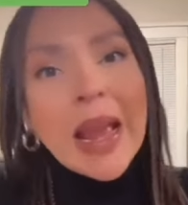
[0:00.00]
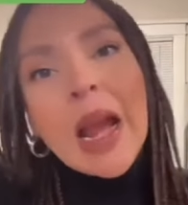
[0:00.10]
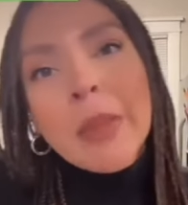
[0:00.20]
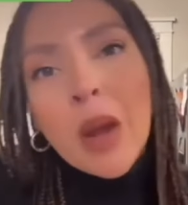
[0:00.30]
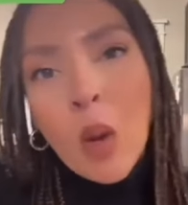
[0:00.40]
I
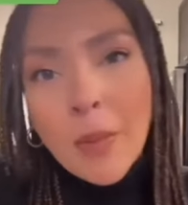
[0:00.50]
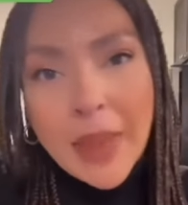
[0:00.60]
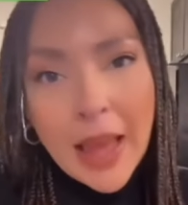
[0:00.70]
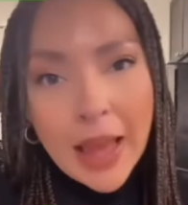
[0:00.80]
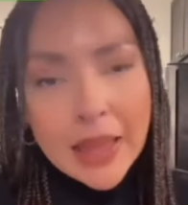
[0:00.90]
got my own
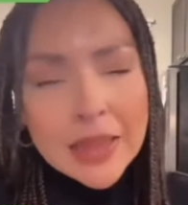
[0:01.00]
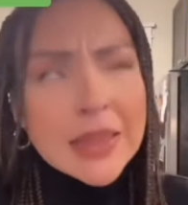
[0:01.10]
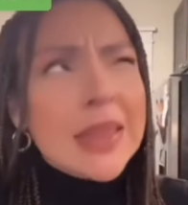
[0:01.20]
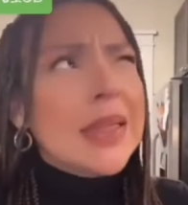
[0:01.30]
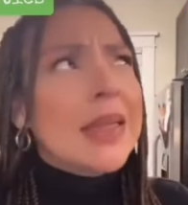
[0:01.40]
bag.
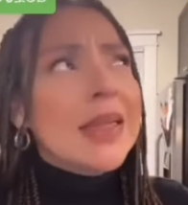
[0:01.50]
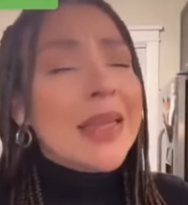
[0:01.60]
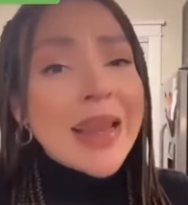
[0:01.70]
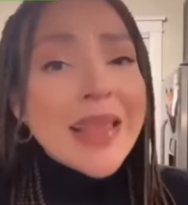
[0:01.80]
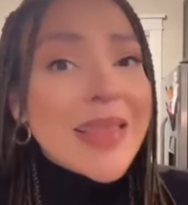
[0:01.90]

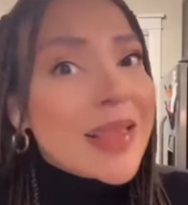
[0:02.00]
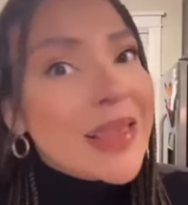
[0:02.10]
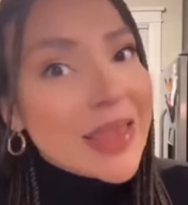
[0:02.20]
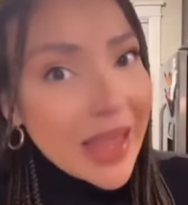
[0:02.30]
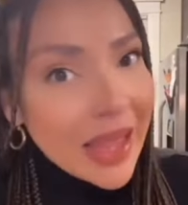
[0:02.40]
Ladies,
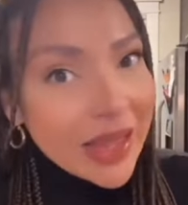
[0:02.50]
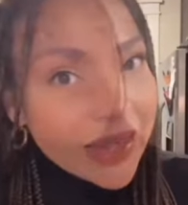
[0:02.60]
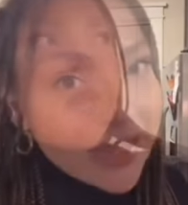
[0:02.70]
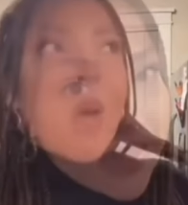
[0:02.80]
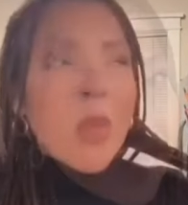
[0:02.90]
it's dead.
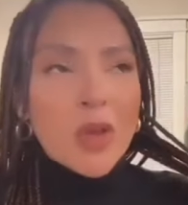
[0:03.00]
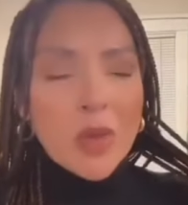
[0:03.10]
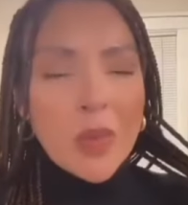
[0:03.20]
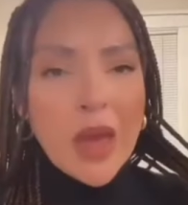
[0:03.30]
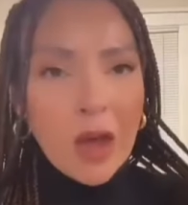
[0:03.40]
My mom
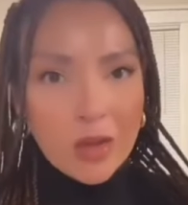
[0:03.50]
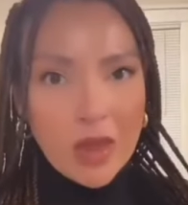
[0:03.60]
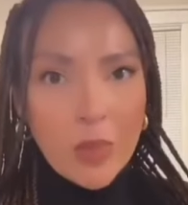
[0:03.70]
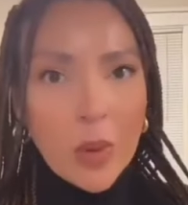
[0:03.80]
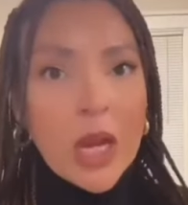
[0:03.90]
used to be a
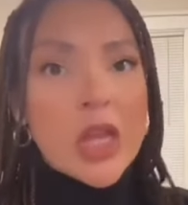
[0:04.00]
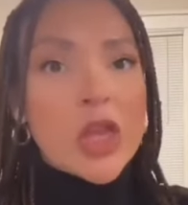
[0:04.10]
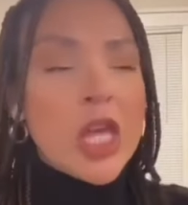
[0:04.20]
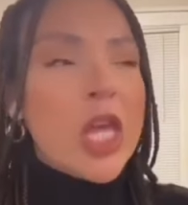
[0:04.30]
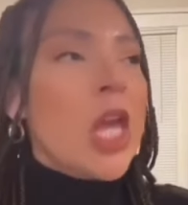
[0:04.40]
housekeeper and
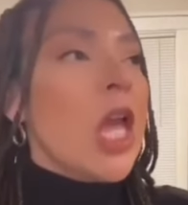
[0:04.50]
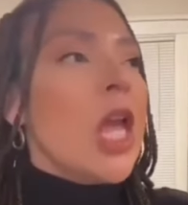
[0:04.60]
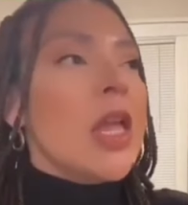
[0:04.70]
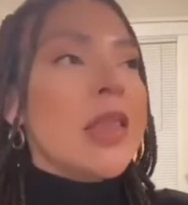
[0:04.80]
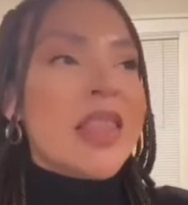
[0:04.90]
she
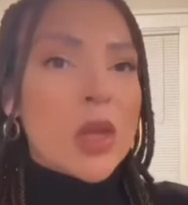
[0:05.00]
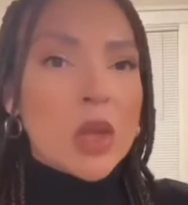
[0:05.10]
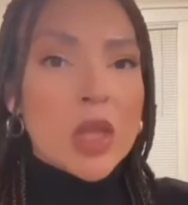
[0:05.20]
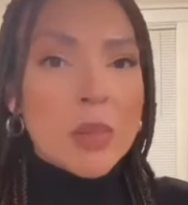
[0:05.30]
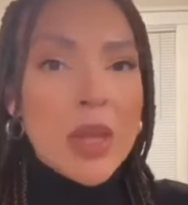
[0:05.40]

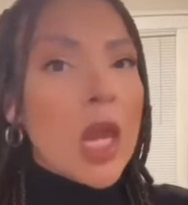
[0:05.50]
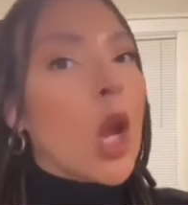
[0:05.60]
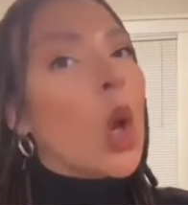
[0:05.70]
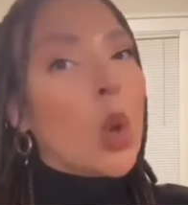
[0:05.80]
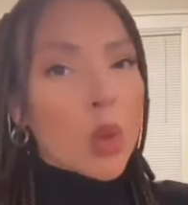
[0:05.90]
instilled in
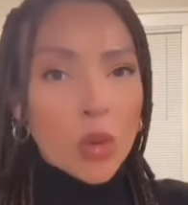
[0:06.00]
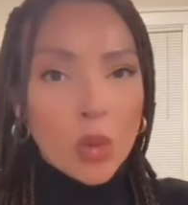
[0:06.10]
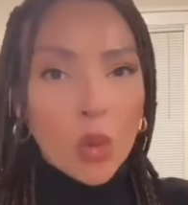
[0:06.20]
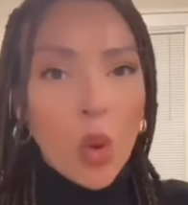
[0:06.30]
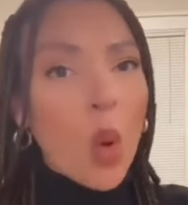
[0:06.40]
me, go to
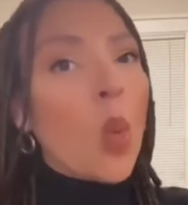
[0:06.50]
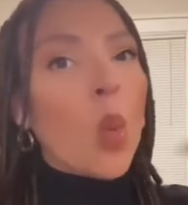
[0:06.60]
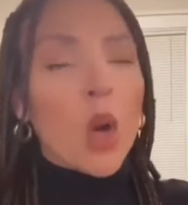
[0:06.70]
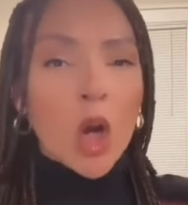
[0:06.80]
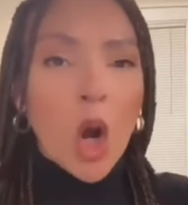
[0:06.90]
school,
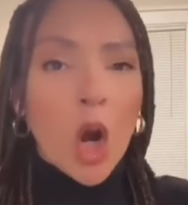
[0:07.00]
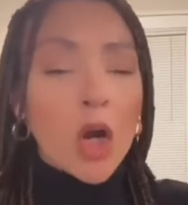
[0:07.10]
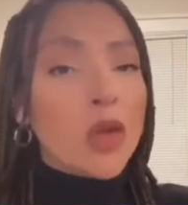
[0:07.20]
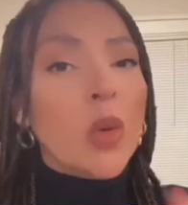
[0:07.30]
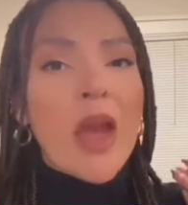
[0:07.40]
work
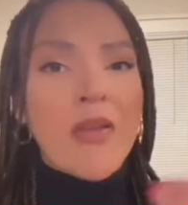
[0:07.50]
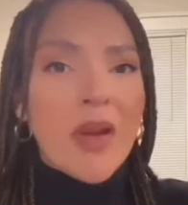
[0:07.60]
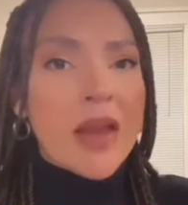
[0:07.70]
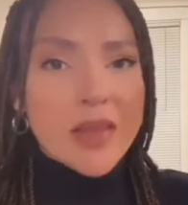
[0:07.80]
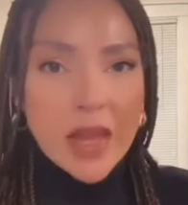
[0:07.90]
hard, don't
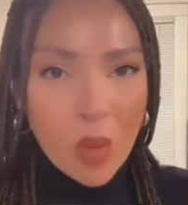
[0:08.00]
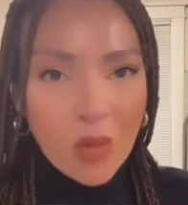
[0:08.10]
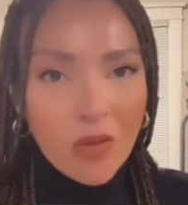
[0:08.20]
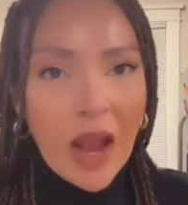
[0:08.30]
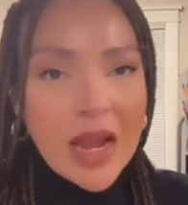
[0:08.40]
ever ask
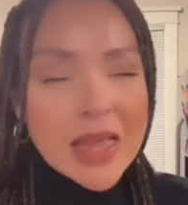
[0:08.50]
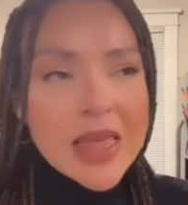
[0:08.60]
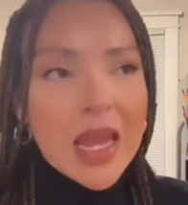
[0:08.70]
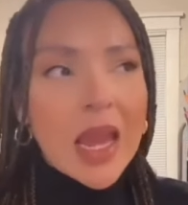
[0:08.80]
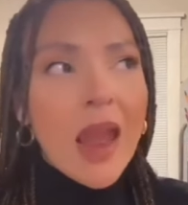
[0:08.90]
anyone for
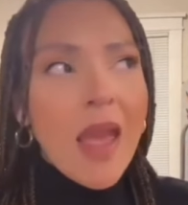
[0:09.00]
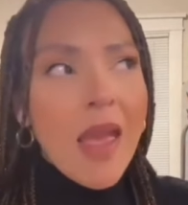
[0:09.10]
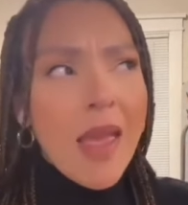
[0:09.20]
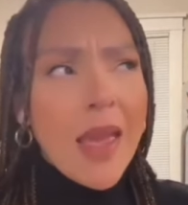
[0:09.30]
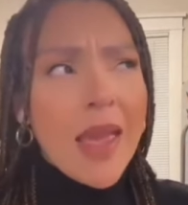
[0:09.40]
anything.
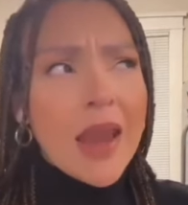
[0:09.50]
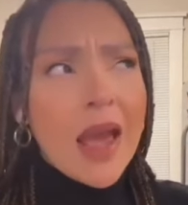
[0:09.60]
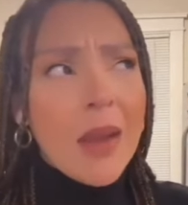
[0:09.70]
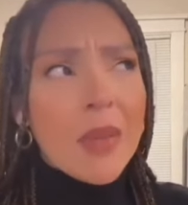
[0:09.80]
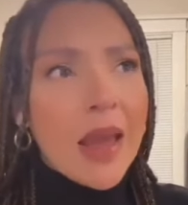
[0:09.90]
And
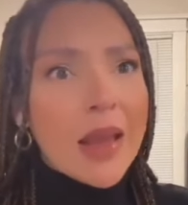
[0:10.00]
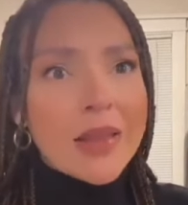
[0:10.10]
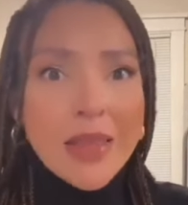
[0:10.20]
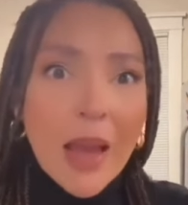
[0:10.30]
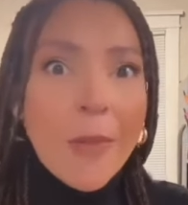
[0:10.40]
I'm
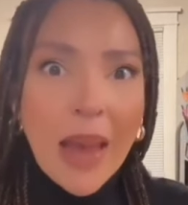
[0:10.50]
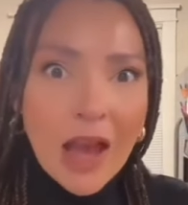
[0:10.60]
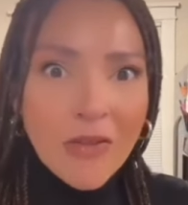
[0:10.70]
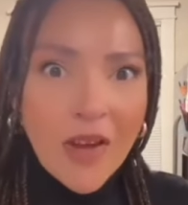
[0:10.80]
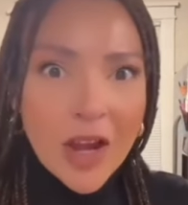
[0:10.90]
like, that
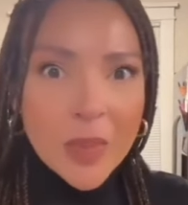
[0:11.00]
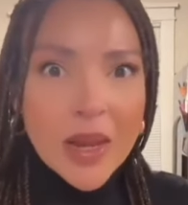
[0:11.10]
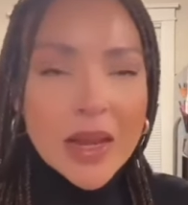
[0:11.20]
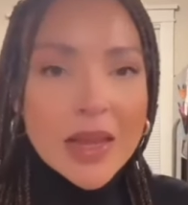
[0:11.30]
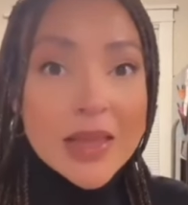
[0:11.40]
backfired
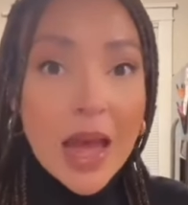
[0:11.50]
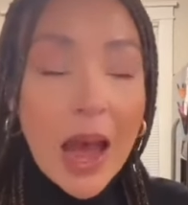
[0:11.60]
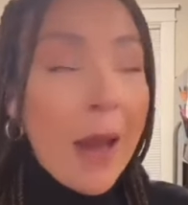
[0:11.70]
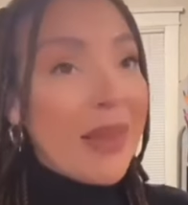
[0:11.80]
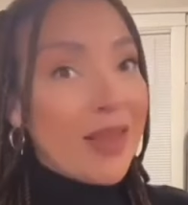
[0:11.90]
because
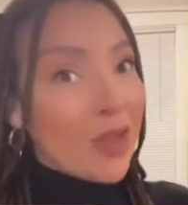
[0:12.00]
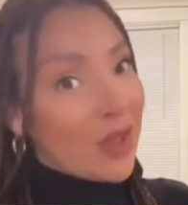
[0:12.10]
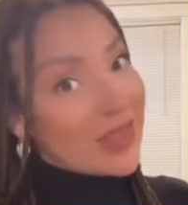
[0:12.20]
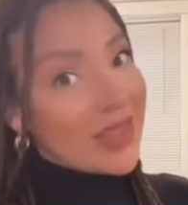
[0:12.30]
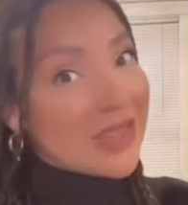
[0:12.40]
I'm exhausted.